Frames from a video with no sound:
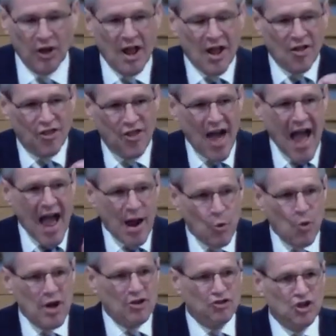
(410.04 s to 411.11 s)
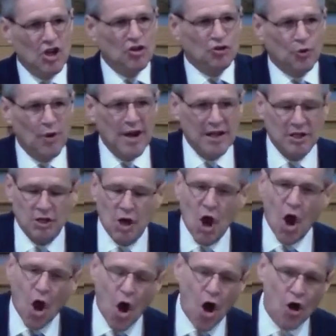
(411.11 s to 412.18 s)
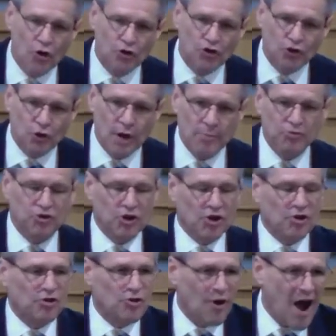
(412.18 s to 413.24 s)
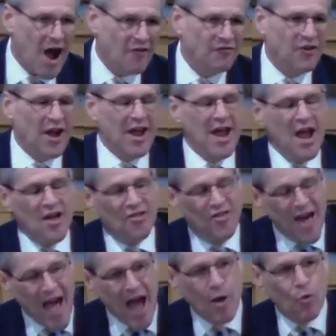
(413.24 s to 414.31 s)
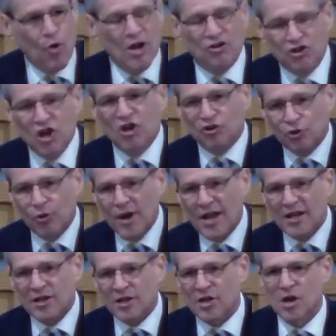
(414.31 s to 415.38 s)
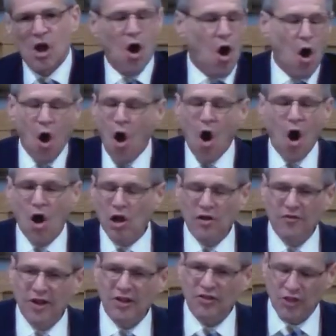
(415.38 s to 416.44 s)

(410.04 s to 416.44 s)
that which is written. All scripture, graphe, that which is written. All of it that